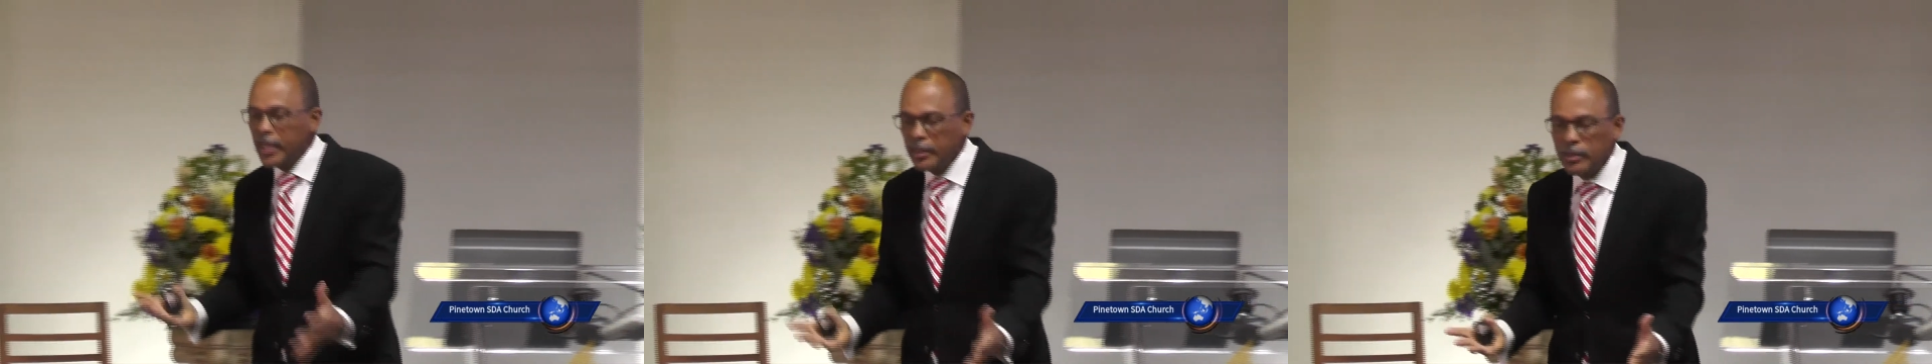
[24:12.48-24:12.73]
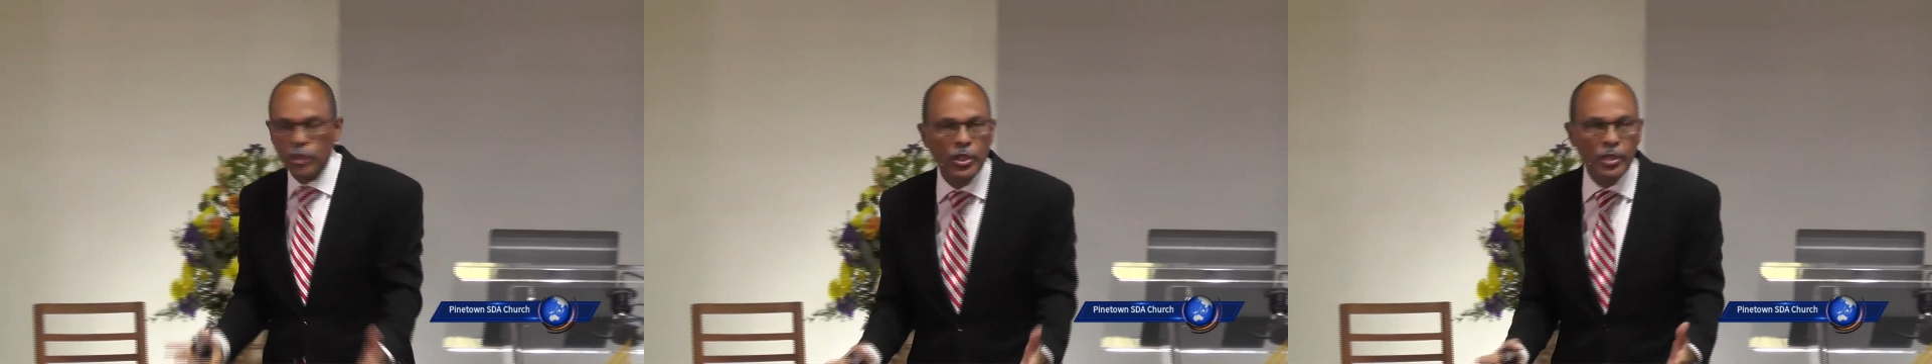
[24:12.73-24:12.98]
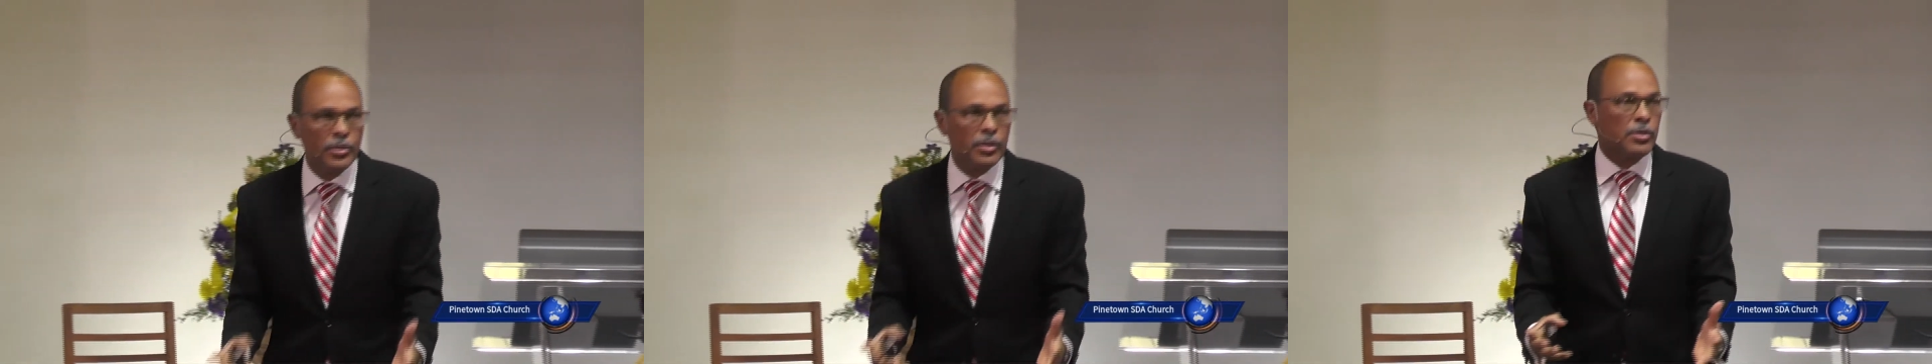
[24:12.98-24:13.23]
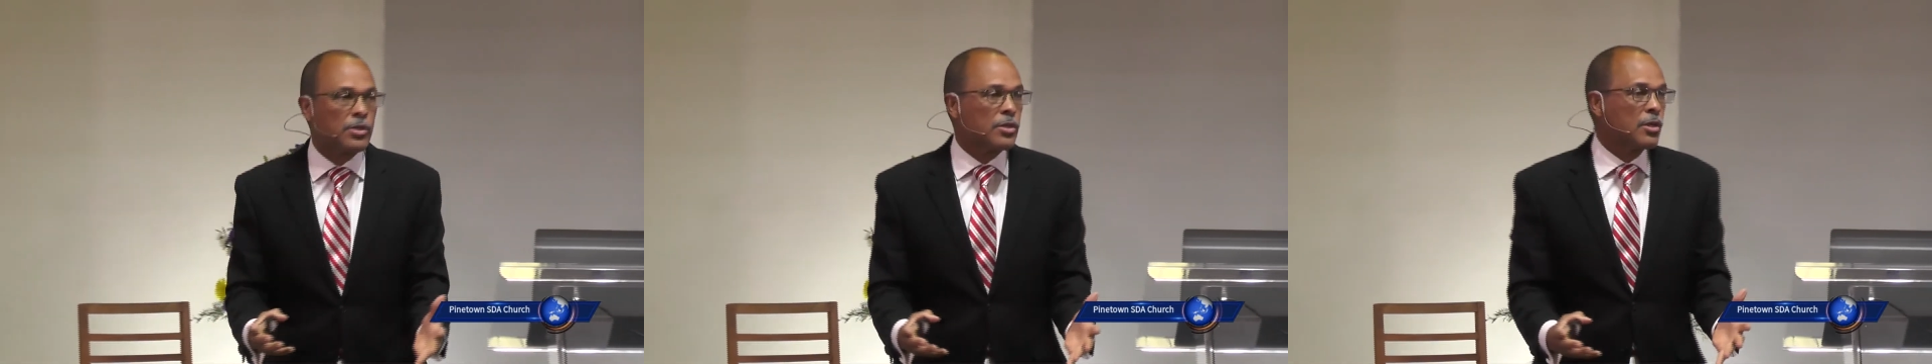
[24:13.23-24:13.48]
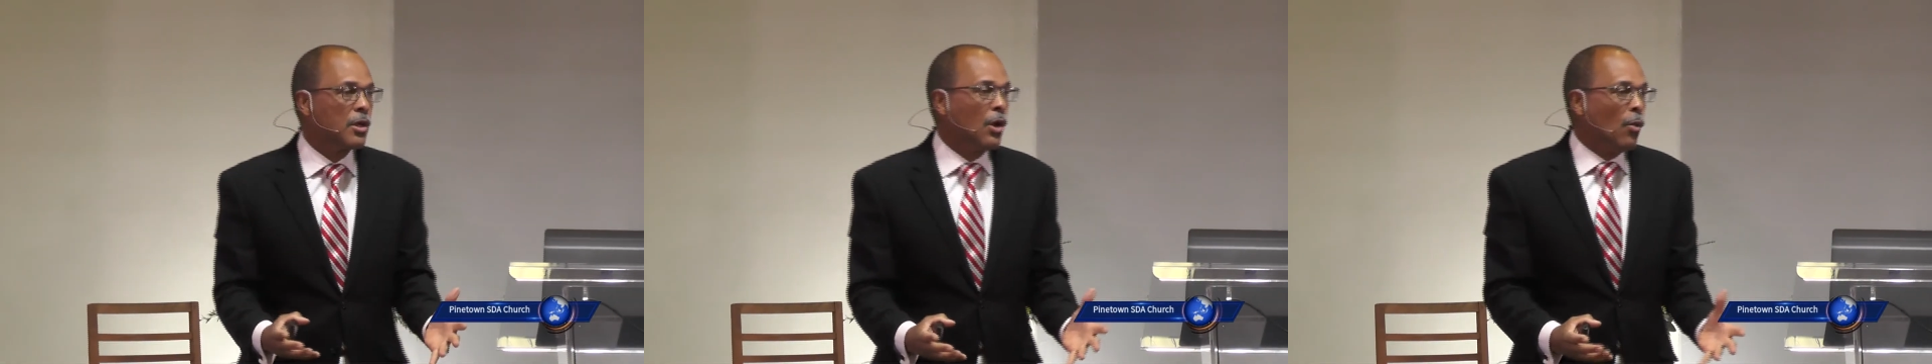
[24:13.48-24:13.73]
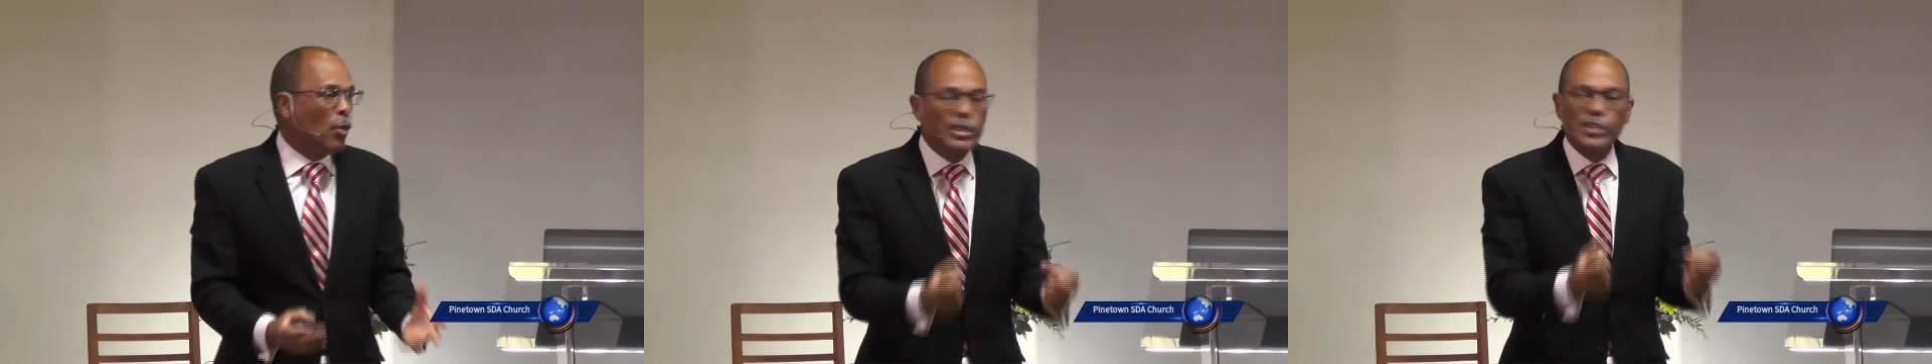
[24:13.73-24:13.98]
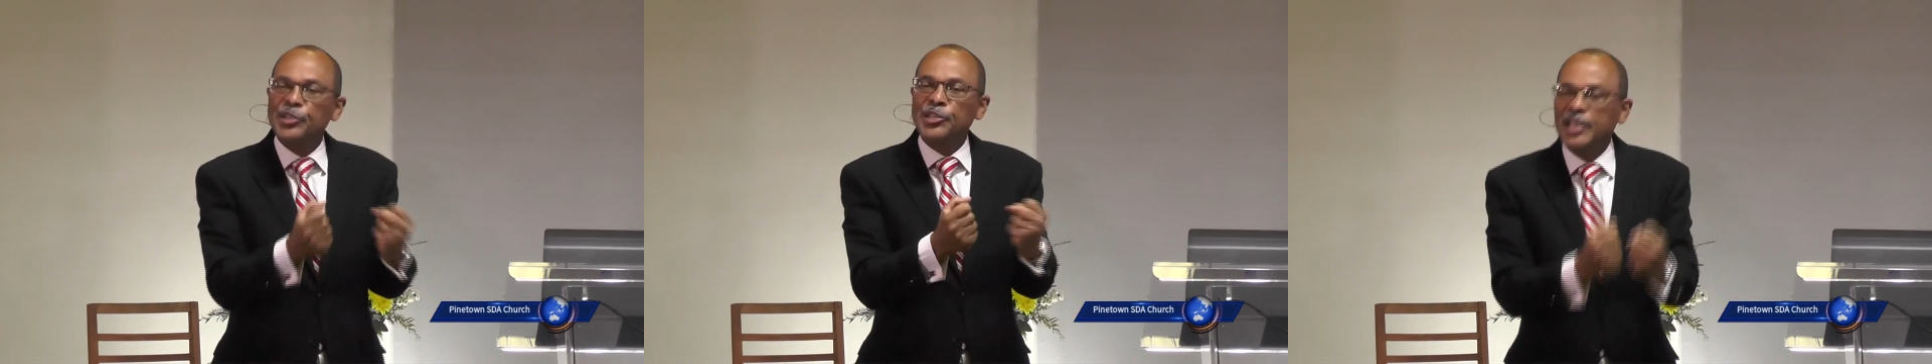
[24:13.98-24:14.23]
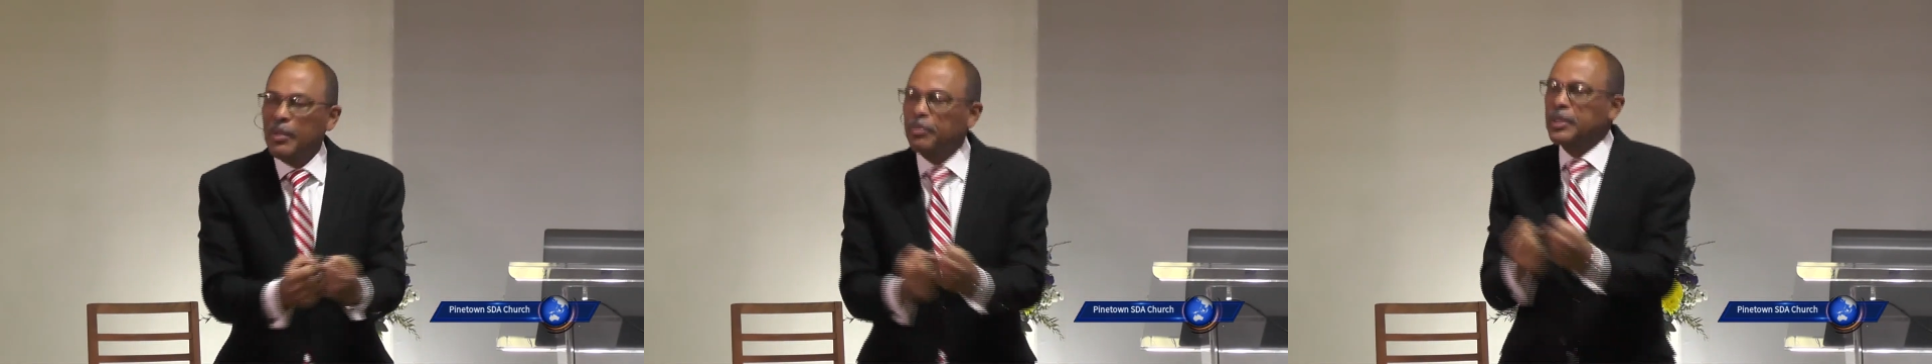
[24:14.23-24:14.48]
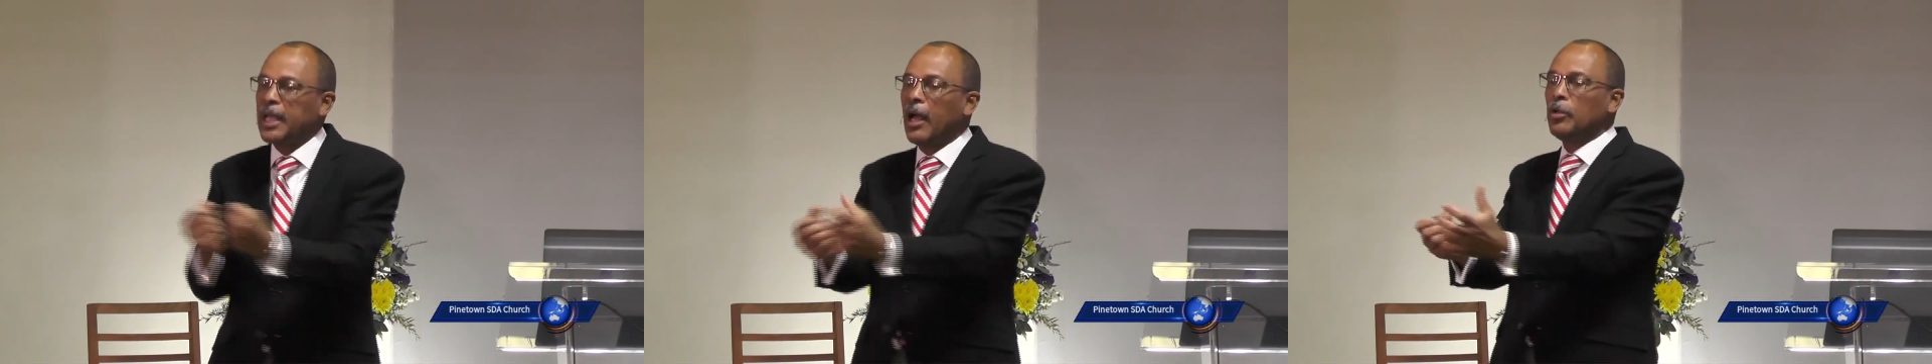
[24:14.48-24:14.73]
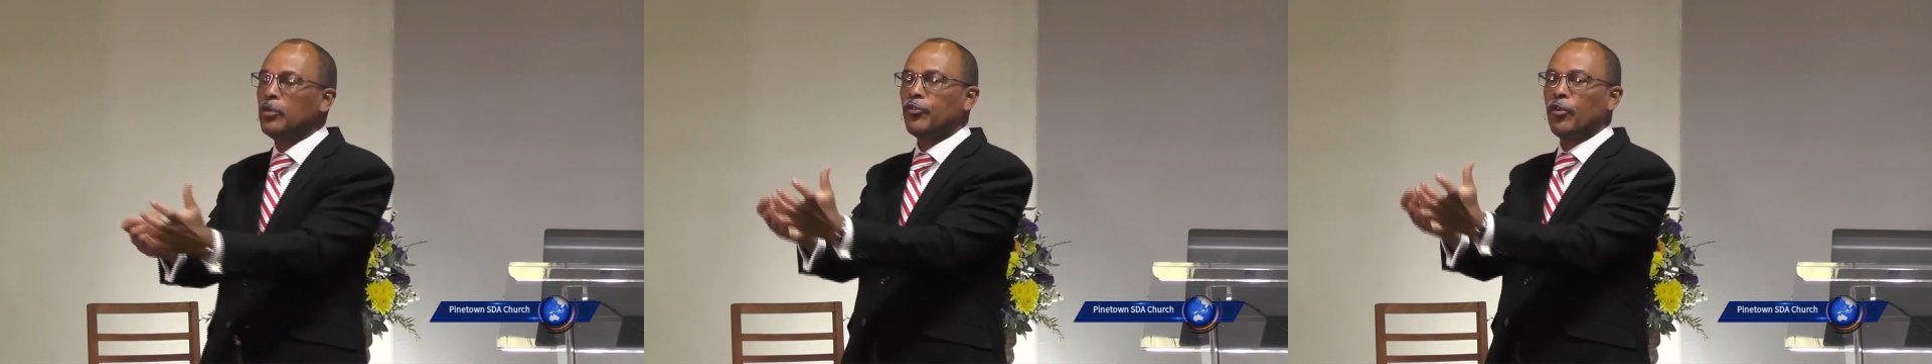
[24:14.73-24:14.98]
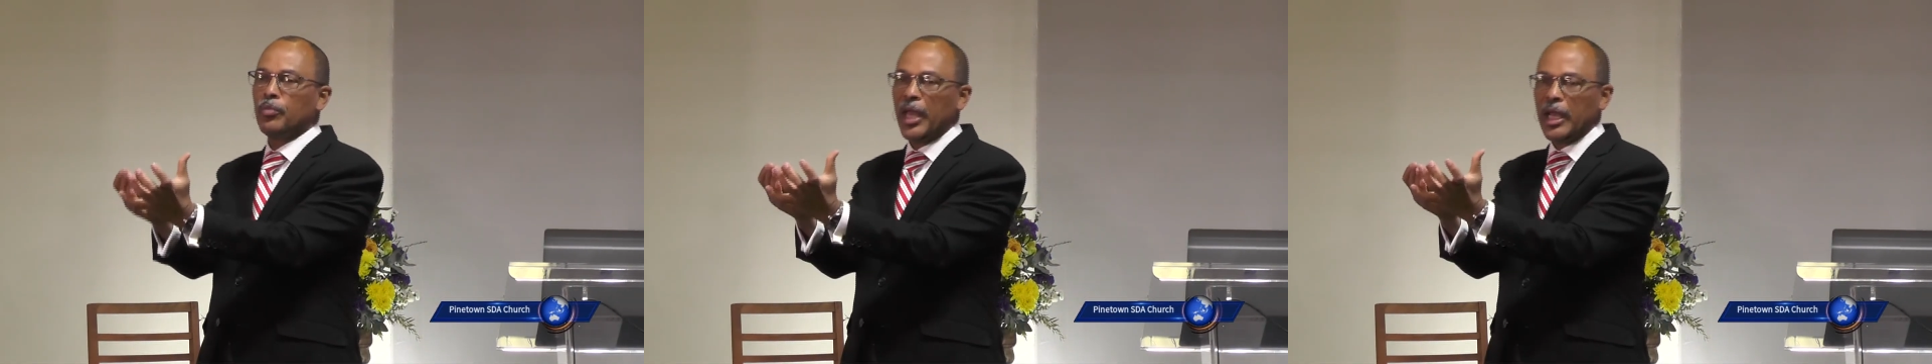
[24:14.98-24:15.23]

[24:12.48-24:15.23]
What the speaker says: Jesus, would step down from that